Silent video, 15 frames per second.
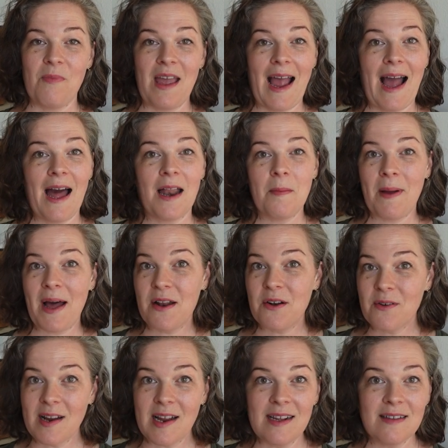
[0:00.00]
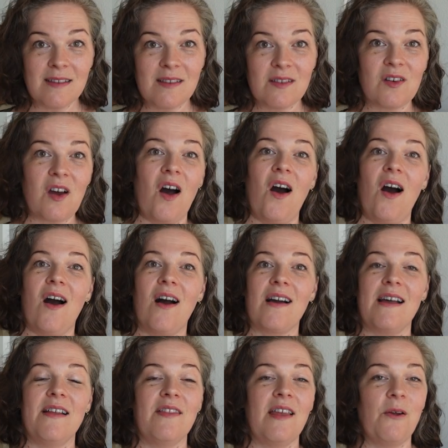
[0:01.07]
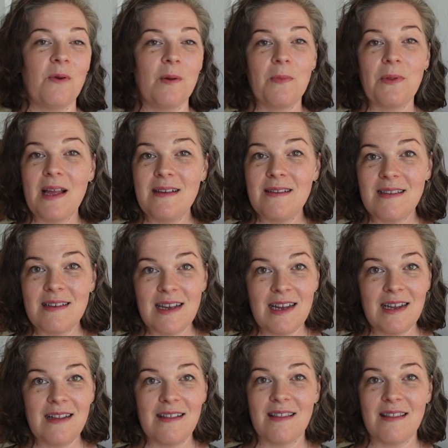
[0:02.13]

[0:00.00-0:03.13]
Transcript: they had a battery in stock and they replaced it.